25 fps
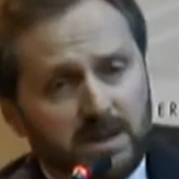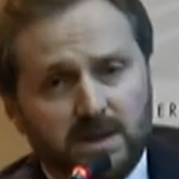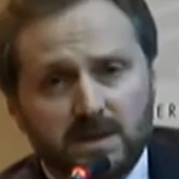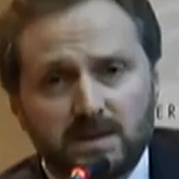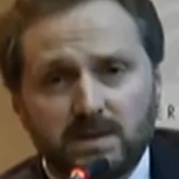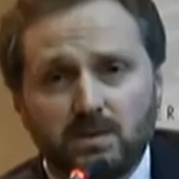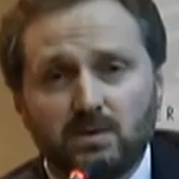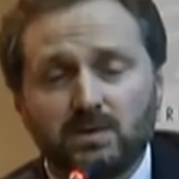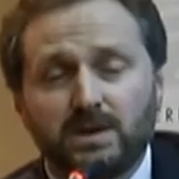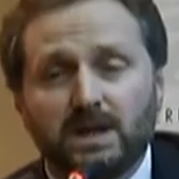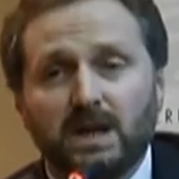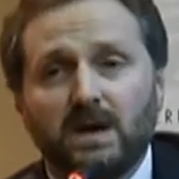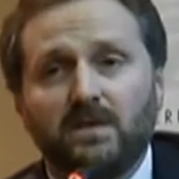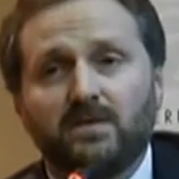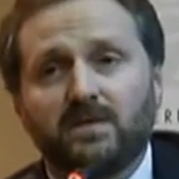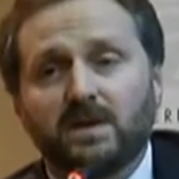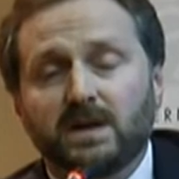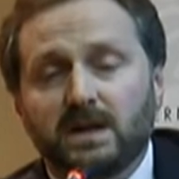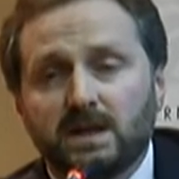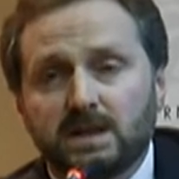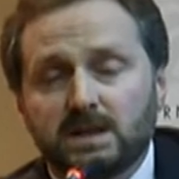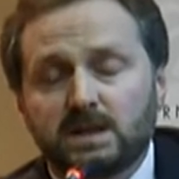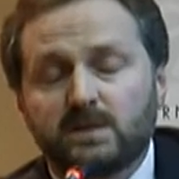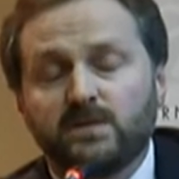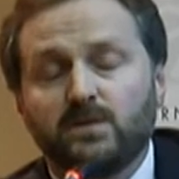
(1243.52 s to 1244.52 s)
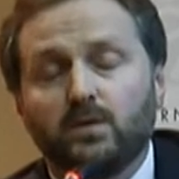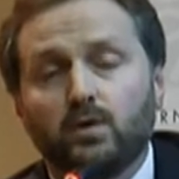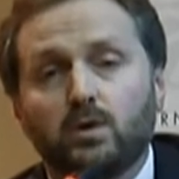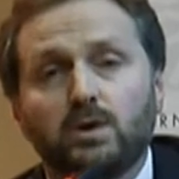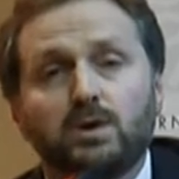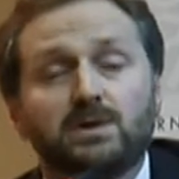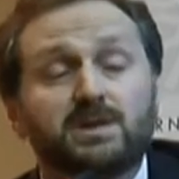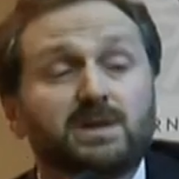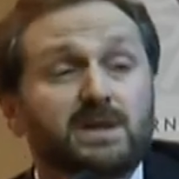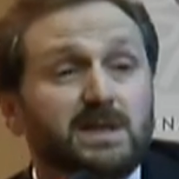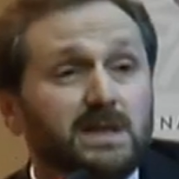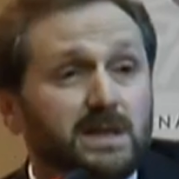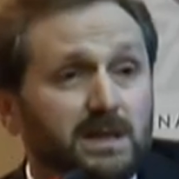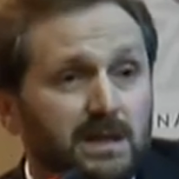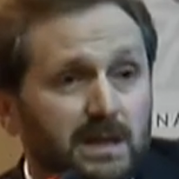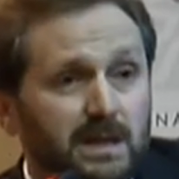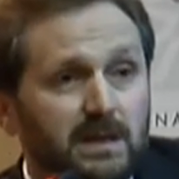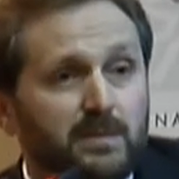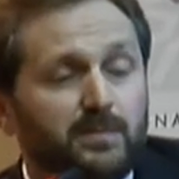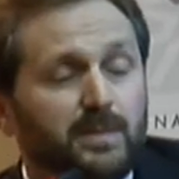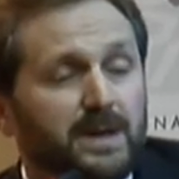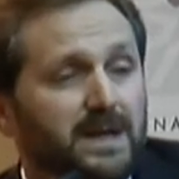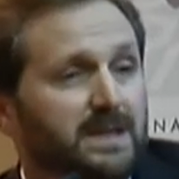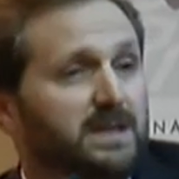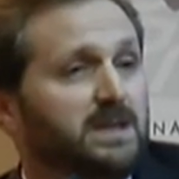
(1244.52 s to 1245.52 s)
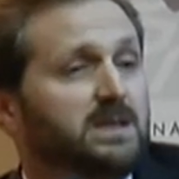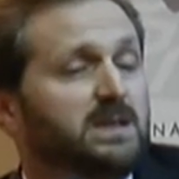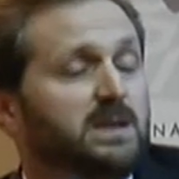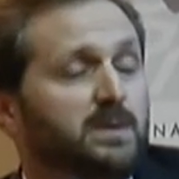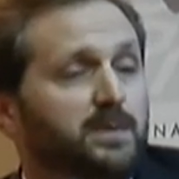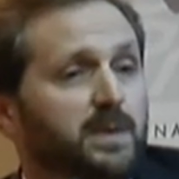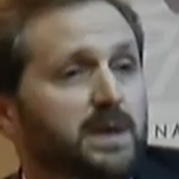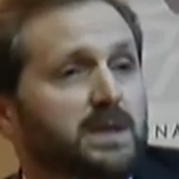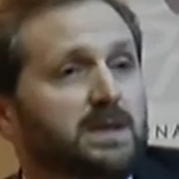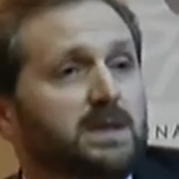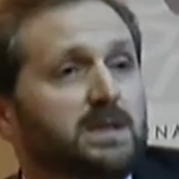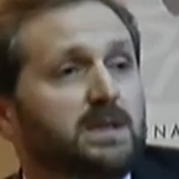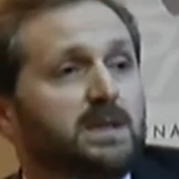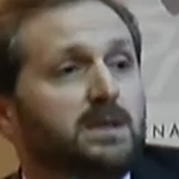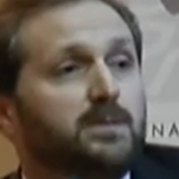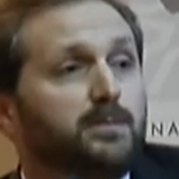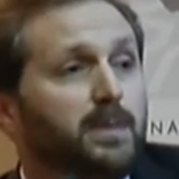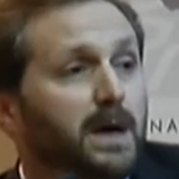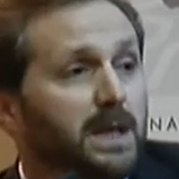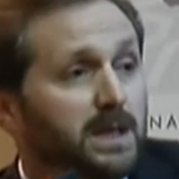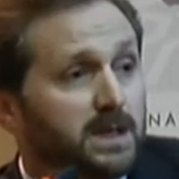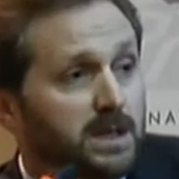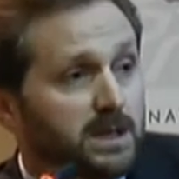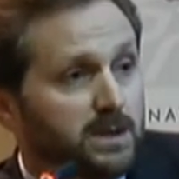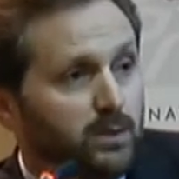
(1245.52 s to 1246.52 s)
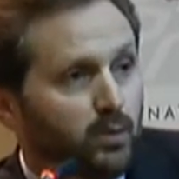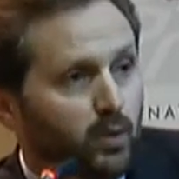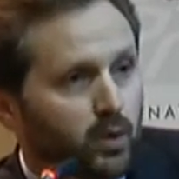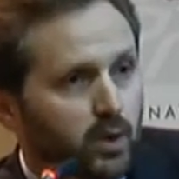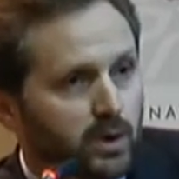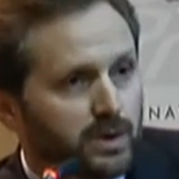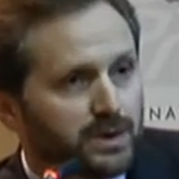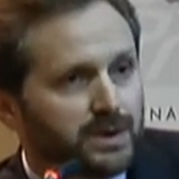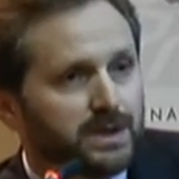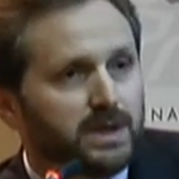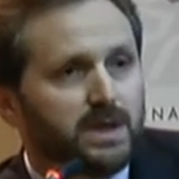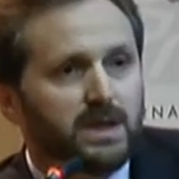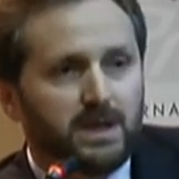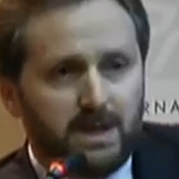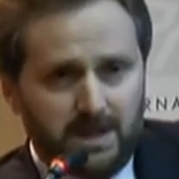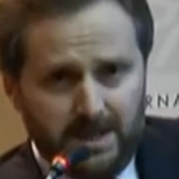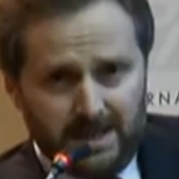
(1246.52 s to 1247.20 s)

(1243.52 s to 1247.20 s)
South Africans voluntarily participated in the Balkan Wars